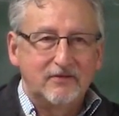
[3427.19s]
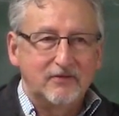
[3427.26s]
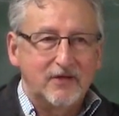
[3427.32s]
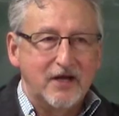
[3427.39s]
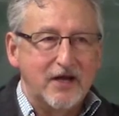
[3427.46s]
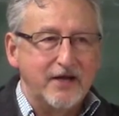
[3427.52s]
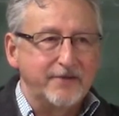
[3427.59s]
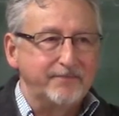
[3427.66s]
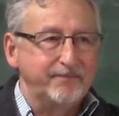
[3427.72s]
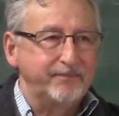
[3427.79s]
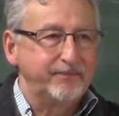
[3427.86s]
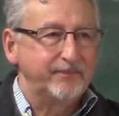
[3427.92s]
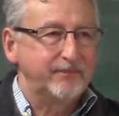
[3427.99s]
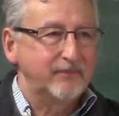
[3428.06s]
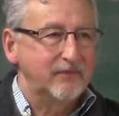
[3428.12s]
Okay.
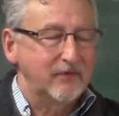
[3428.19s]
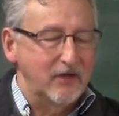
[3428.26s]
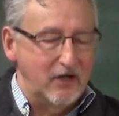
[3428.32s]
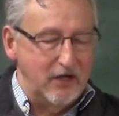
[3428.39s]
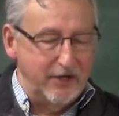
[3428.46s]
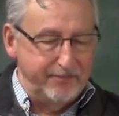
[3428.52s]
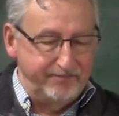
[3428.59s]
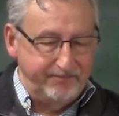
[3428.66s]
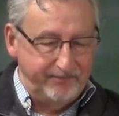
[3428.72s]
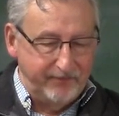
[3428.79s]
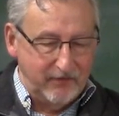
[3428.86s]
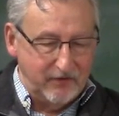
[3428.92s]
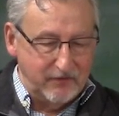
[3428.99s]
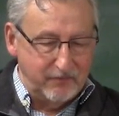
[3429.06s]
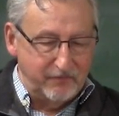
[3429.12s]
Um,
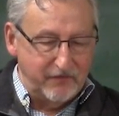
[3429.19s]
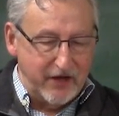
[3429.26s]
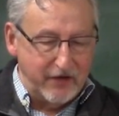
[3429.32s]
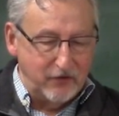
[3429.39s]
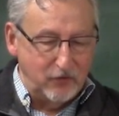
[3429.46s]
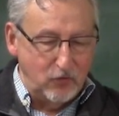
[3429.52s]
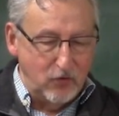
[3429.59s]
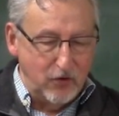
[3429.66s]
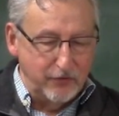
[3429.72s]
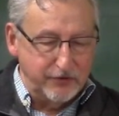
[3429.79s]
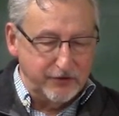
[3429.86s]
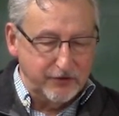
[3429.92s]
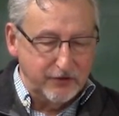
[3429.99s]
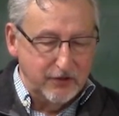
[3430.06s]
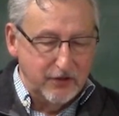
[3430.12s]
some final
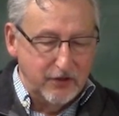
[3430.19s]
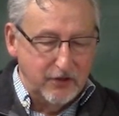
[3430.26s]
quotes.